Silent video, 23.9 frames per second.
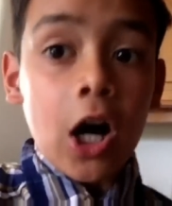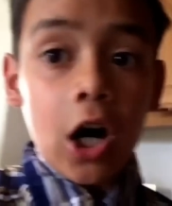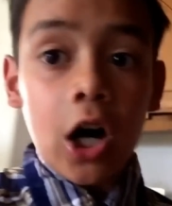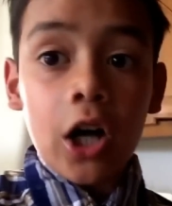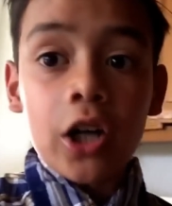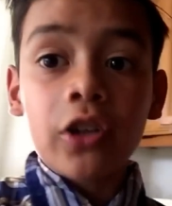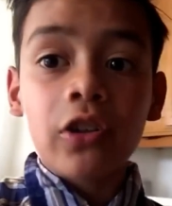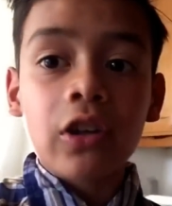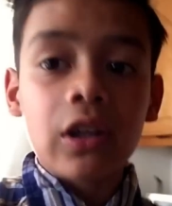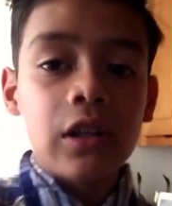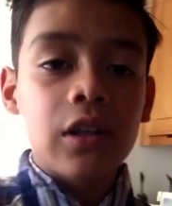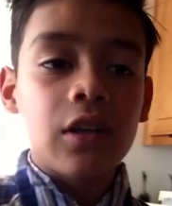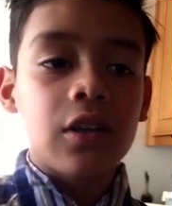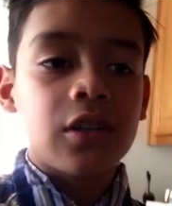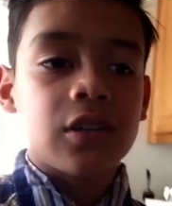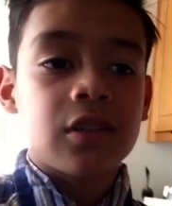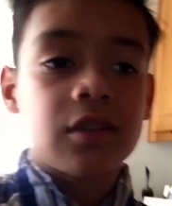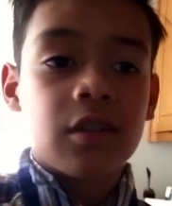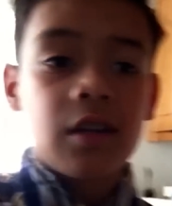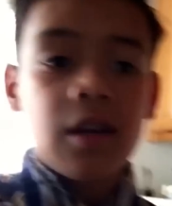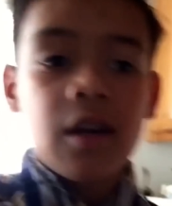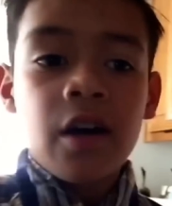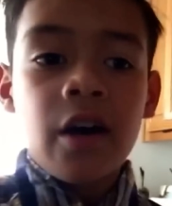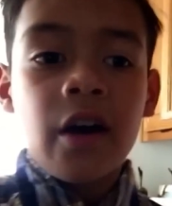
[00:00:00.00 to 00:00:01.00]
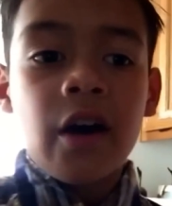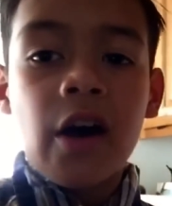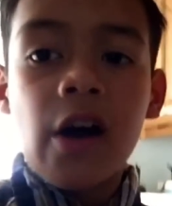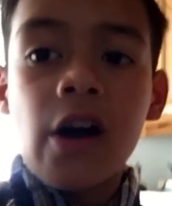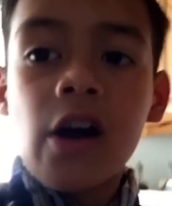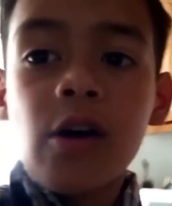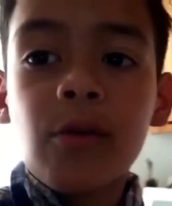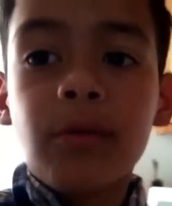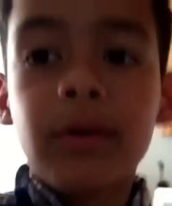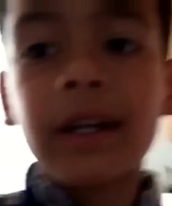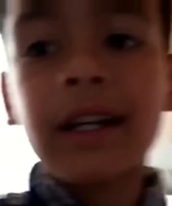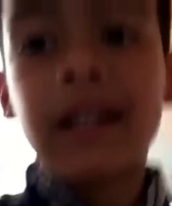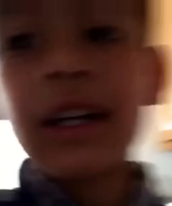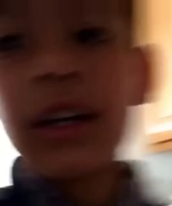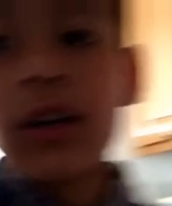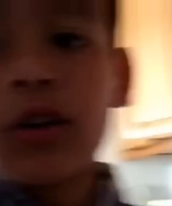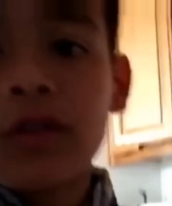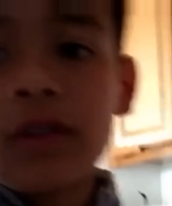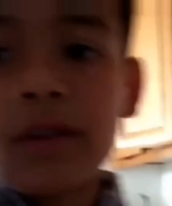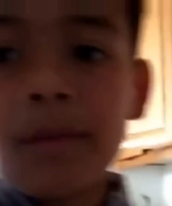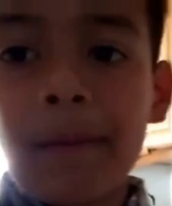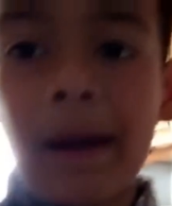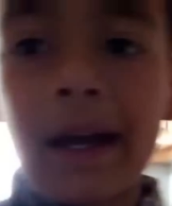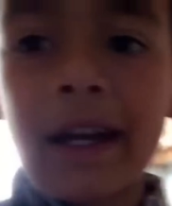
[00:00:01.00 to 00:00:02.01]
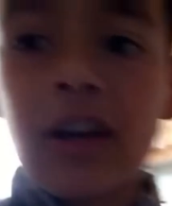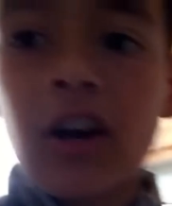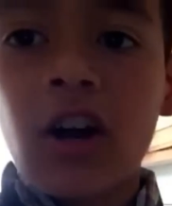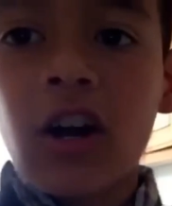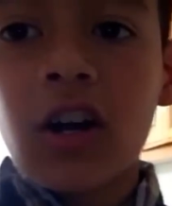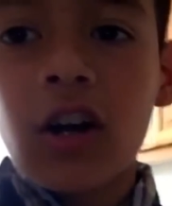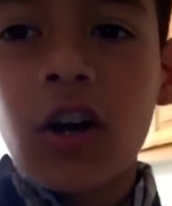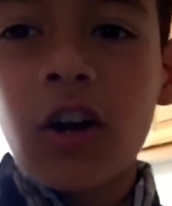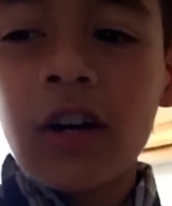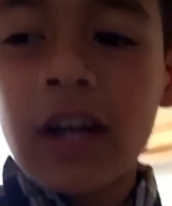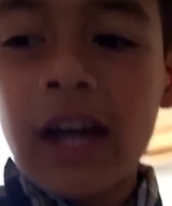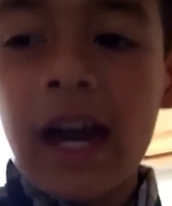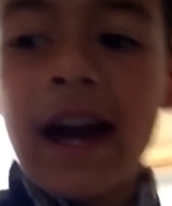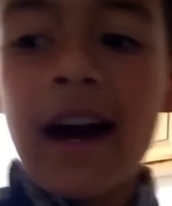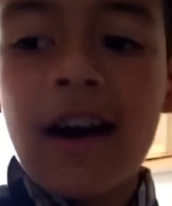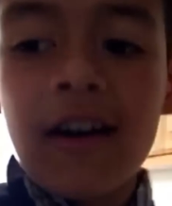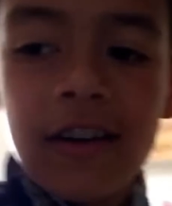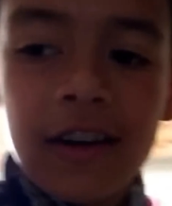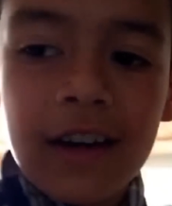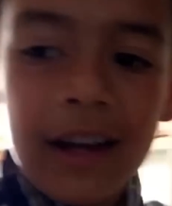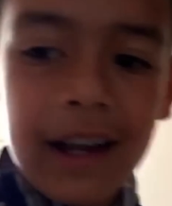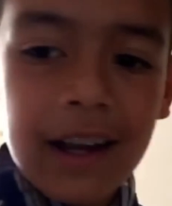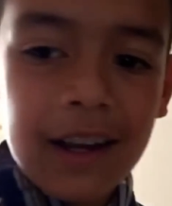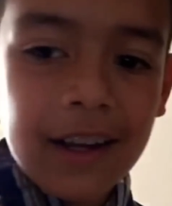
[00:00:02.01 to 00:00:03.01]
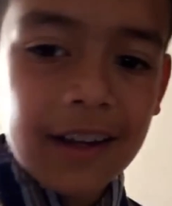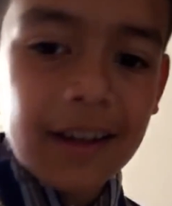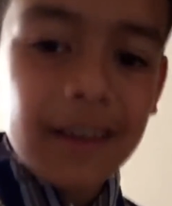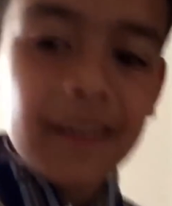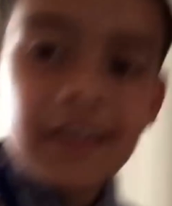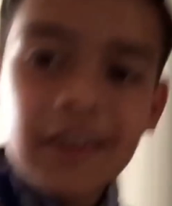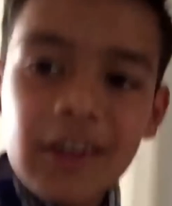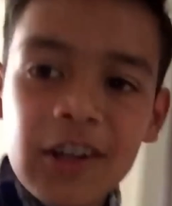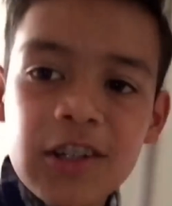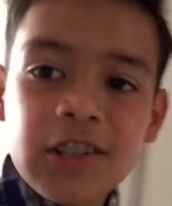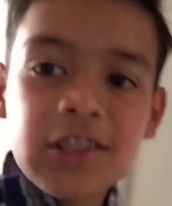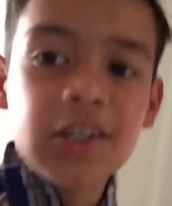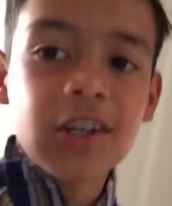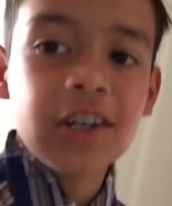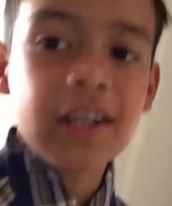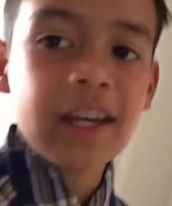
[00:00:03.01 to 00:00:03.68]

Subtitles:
All you can hear is, "Oh, we're going to go in the med car. Oh, yeah. All right." So,